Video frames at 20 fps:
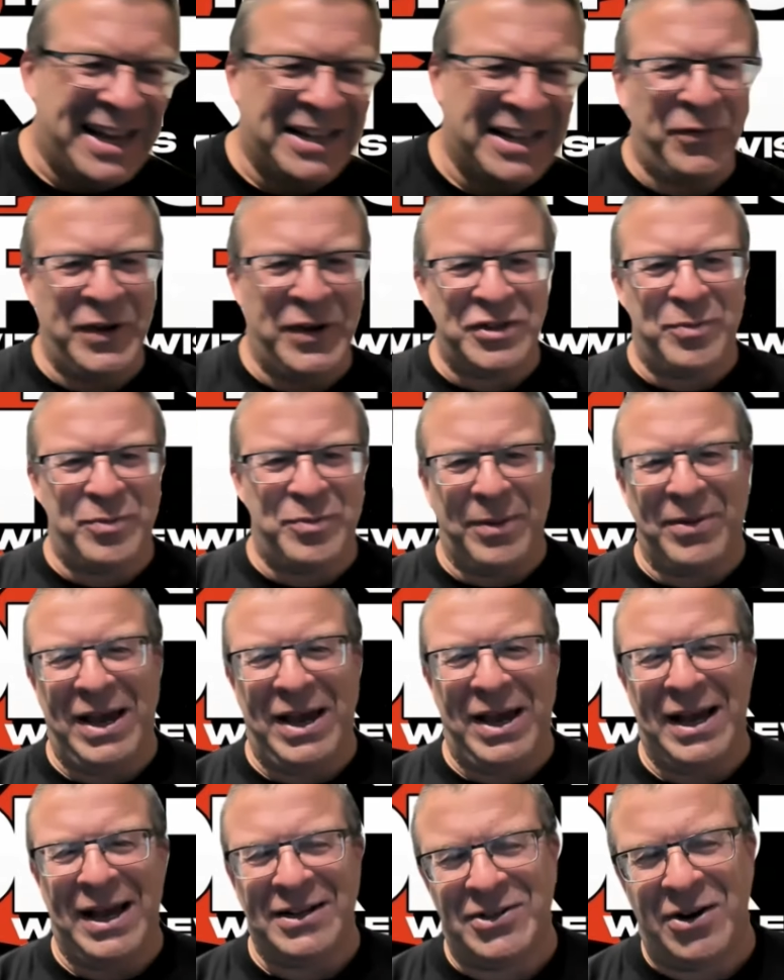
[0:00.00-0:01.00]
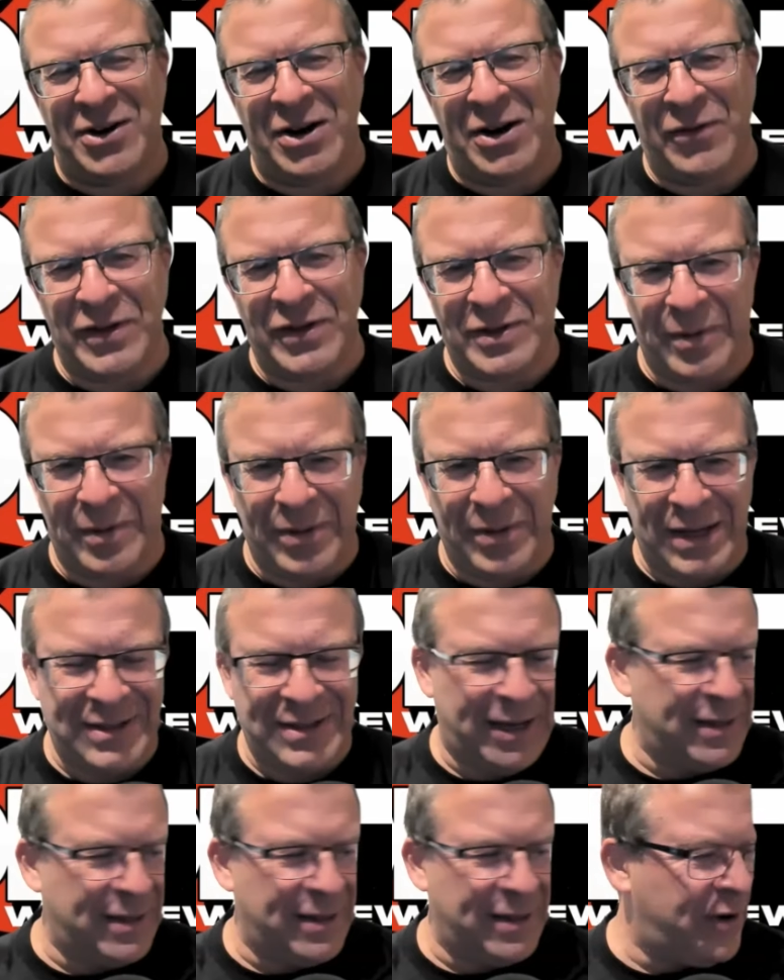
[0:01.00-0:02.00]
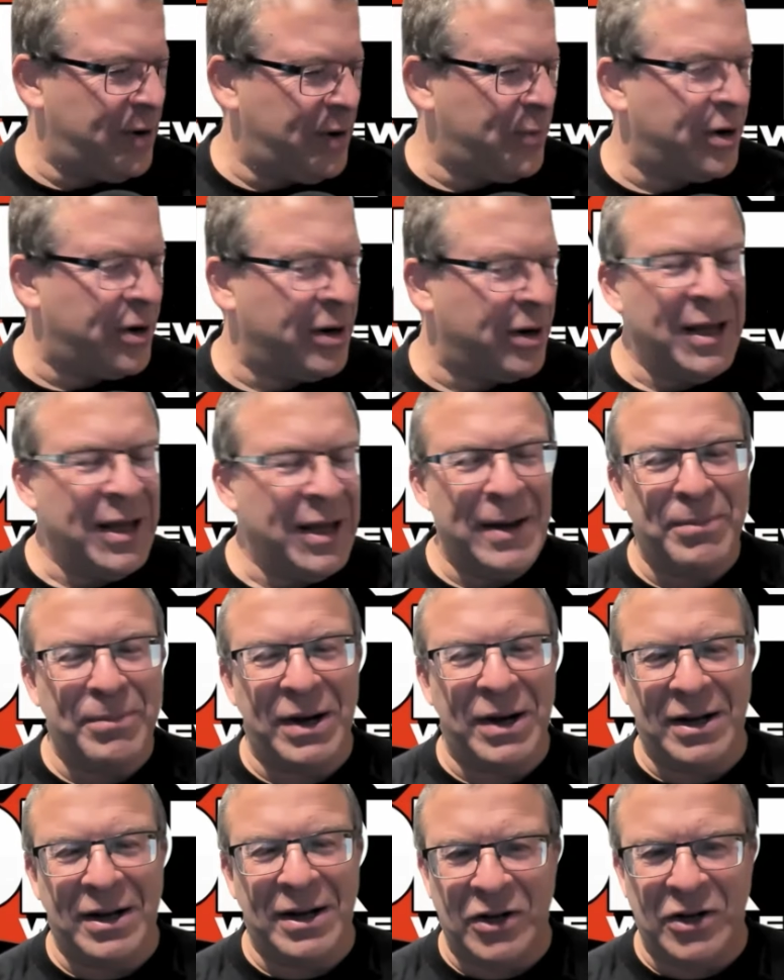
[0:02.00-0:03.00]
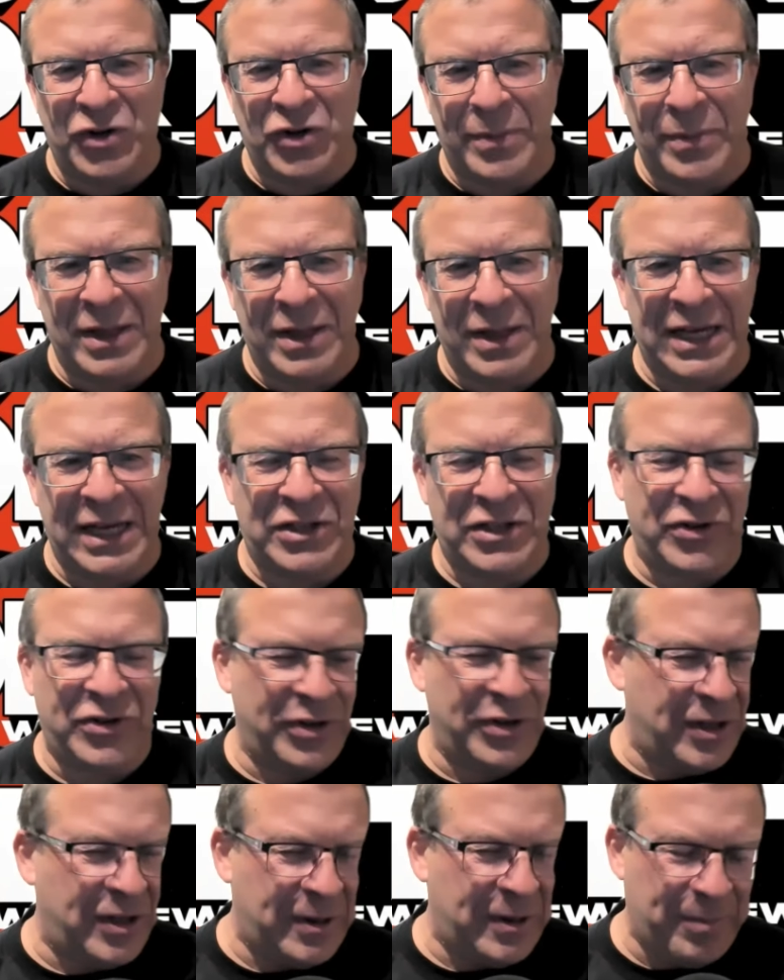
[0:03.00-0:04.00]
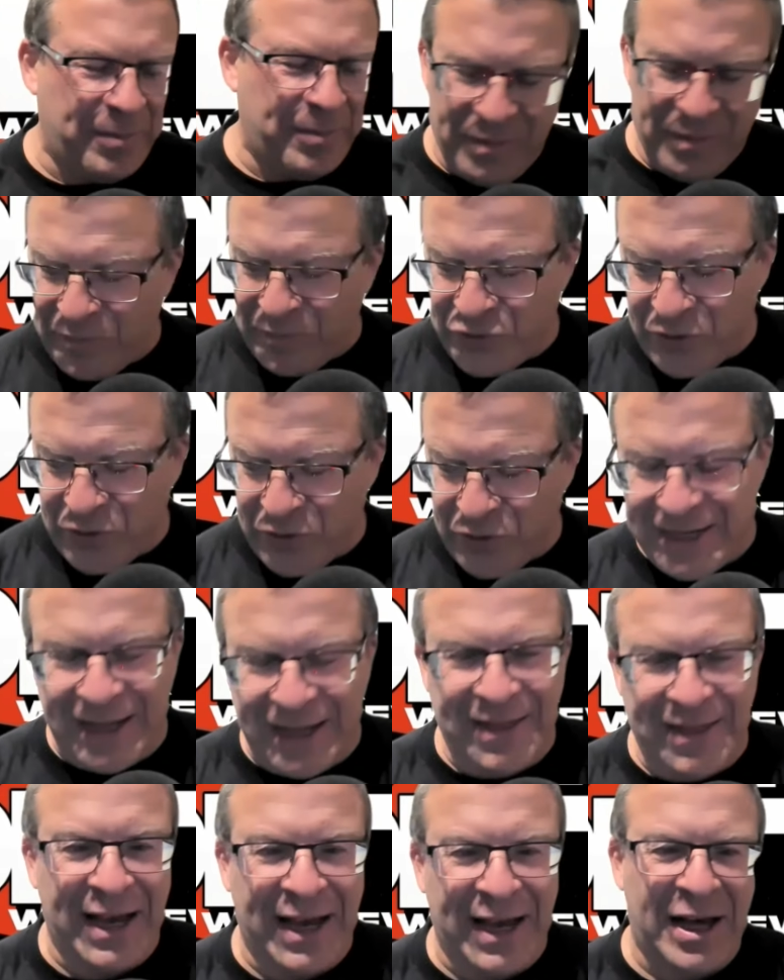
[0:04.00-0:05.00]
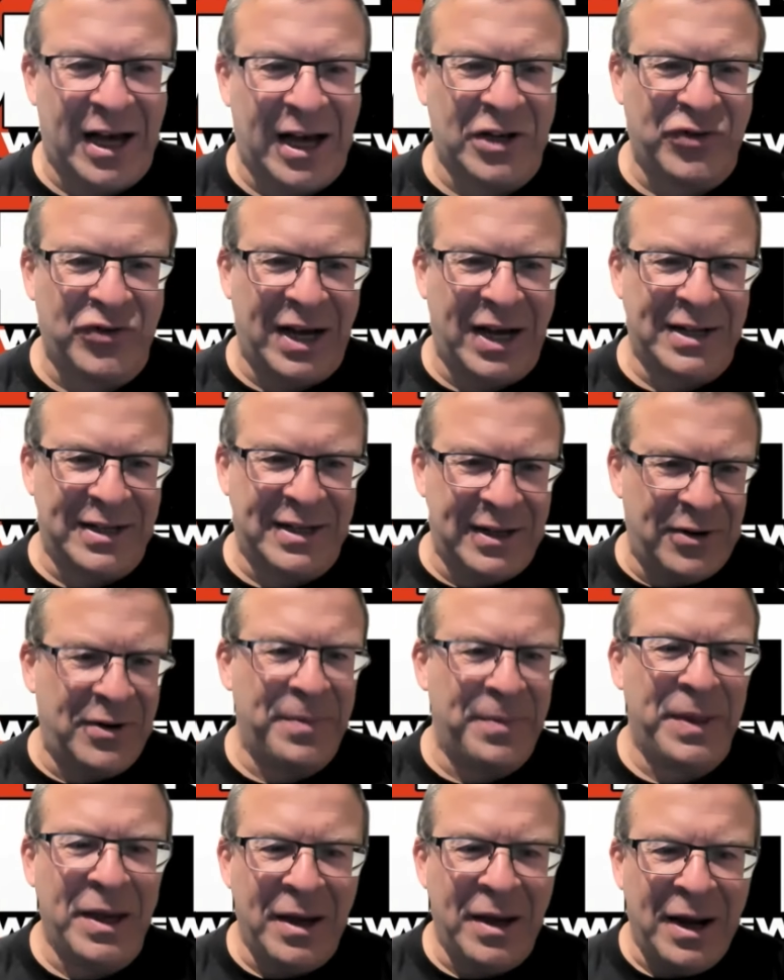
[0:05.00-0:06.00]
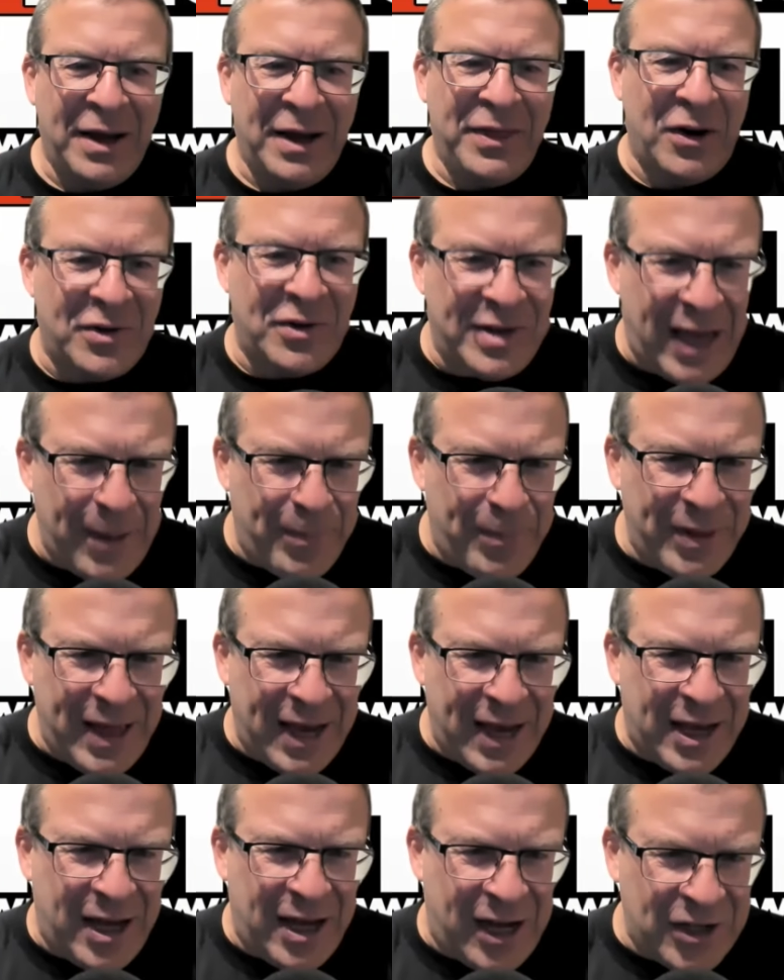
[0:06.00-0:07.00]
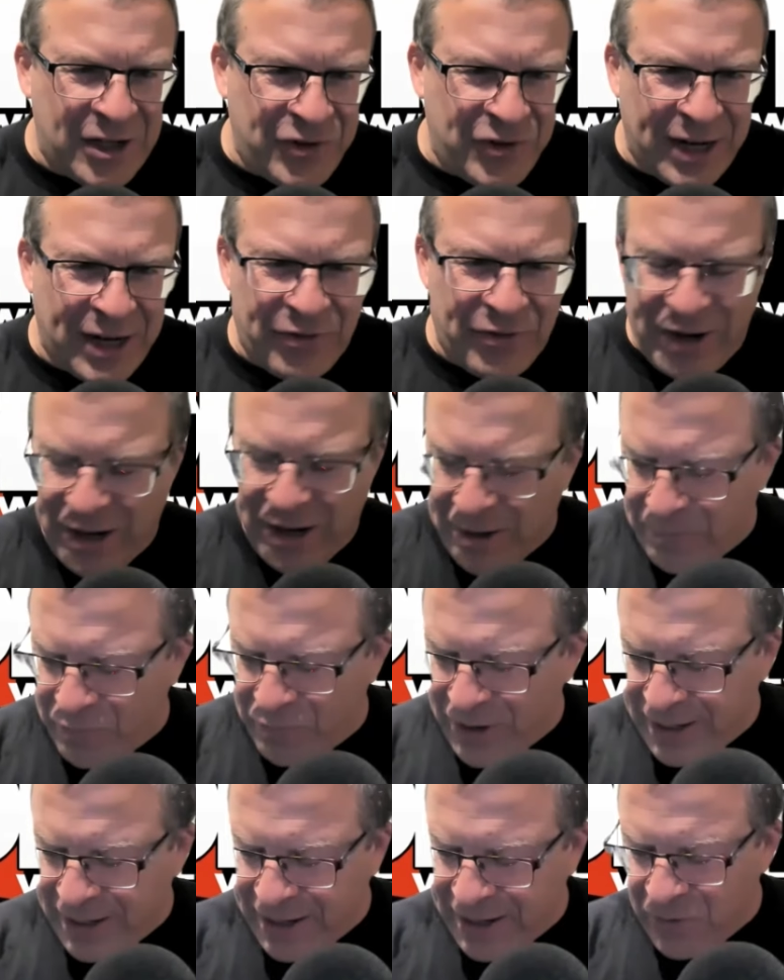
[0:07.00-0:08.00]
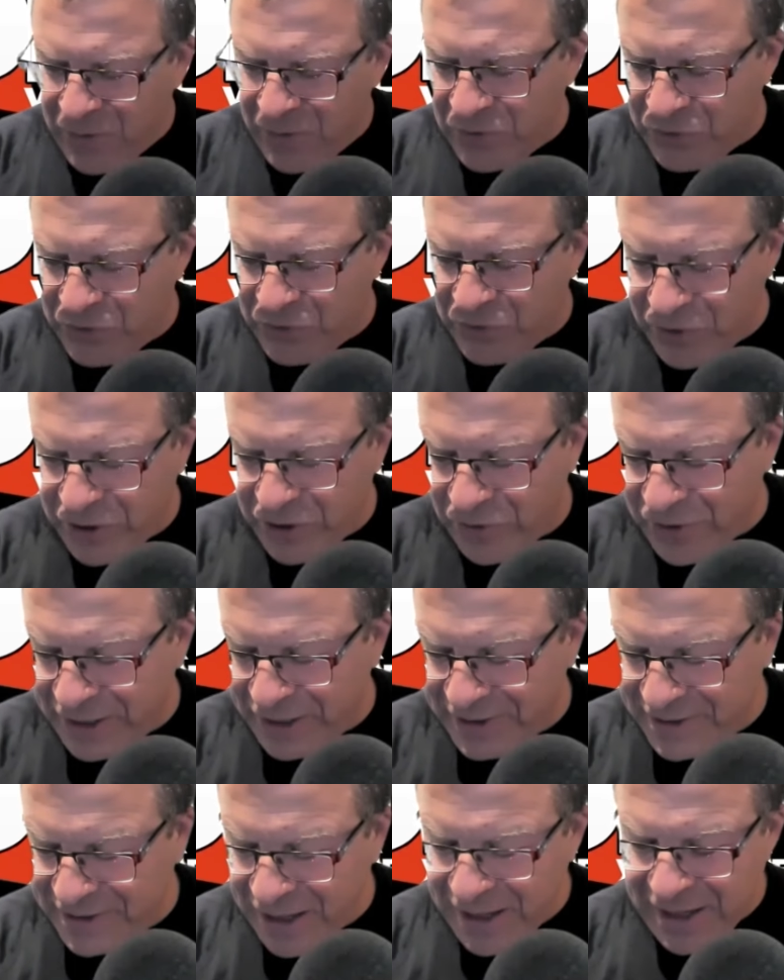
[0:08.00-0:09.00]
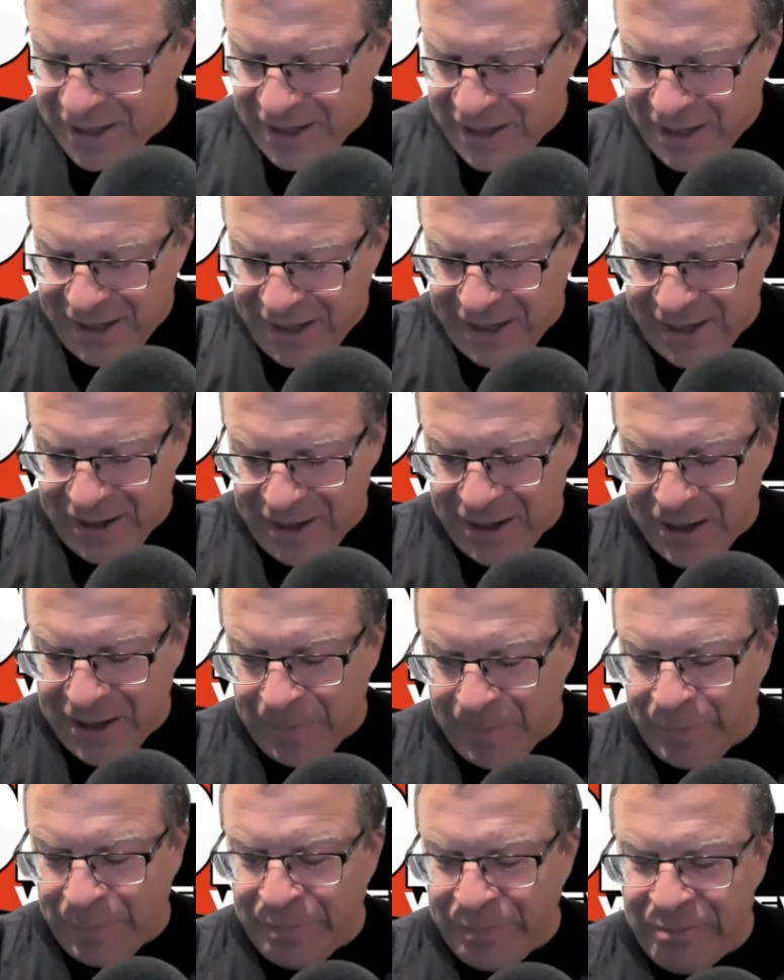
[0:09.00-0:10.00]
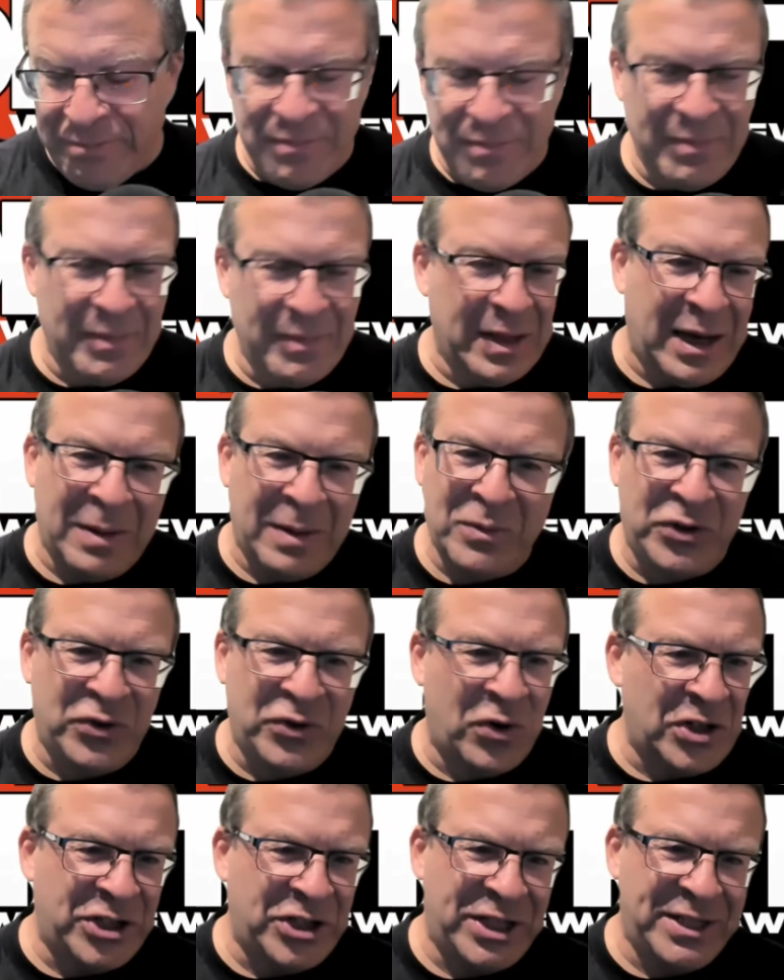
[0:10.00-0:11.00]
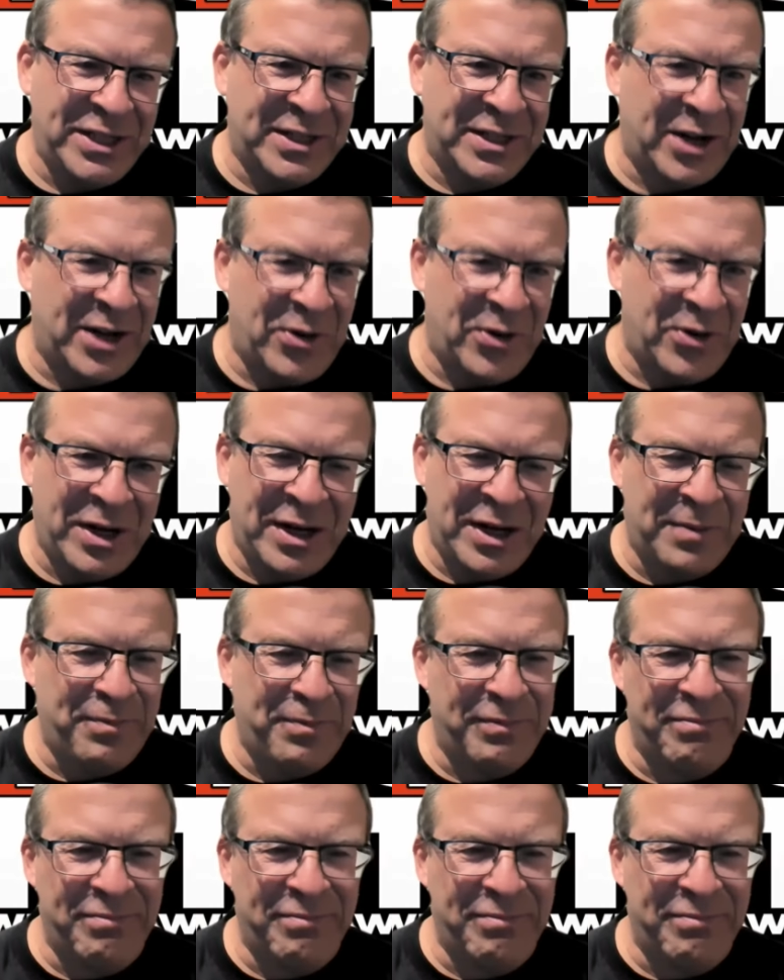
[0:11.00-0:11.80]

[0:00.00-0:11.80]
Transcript: Vince McMahon. Sorry, Vince McMahon's not there anymore. But Triple H, I'm sure he's got that contract here. They're typing that contract right up right now for Jordynne Grace. And I'm sure she's gonna.